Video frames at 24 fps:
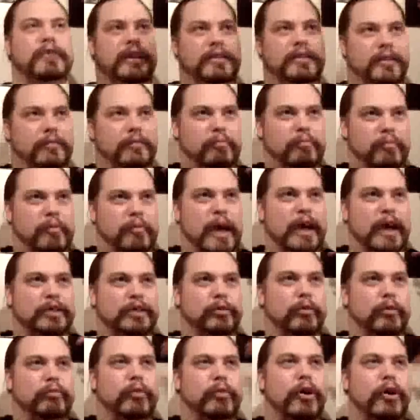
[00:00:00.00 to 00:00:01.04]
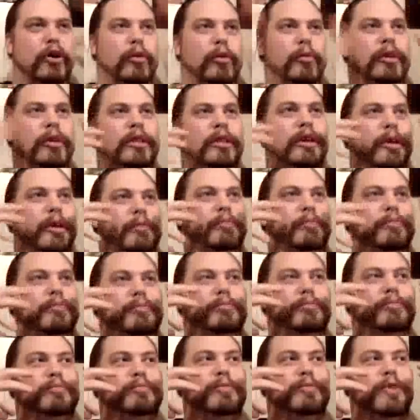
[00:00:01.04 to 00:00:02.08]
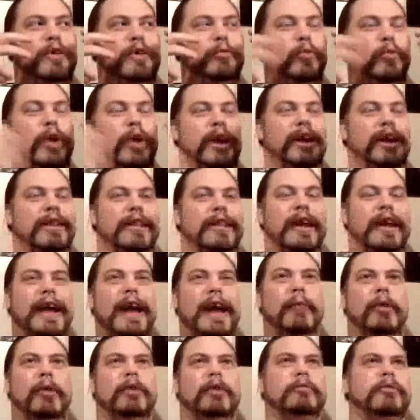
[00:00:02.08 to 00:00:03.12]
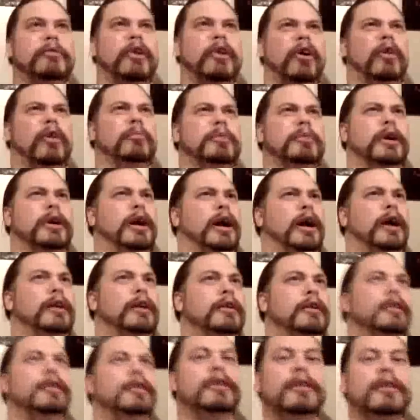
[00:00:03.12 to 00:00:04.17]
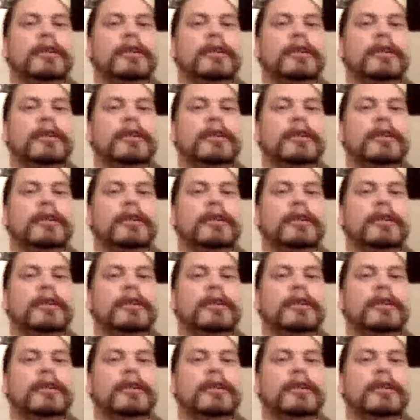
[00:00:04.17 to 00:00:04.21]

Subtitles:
We got the actual robe and the wig and the hammer. No, I'm not.